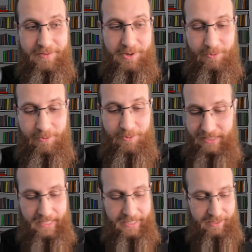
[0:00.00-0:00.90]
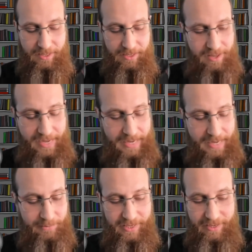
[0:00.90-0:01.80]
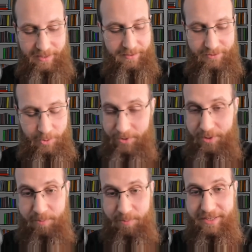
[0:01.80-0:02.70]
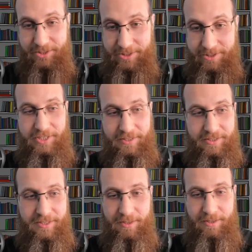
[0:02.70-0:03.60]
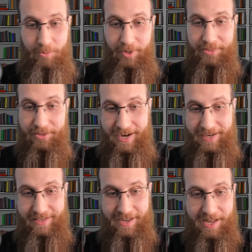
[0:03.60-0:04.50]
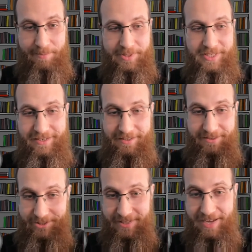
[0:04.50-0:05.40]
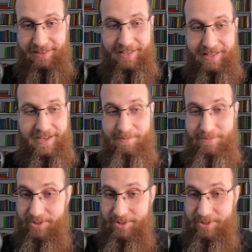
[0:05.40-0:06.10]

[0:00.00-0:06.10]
if you wanted, like, I'm looking for orthopedic surgeons, well, one, they're highly compensated and there's not a lot of them.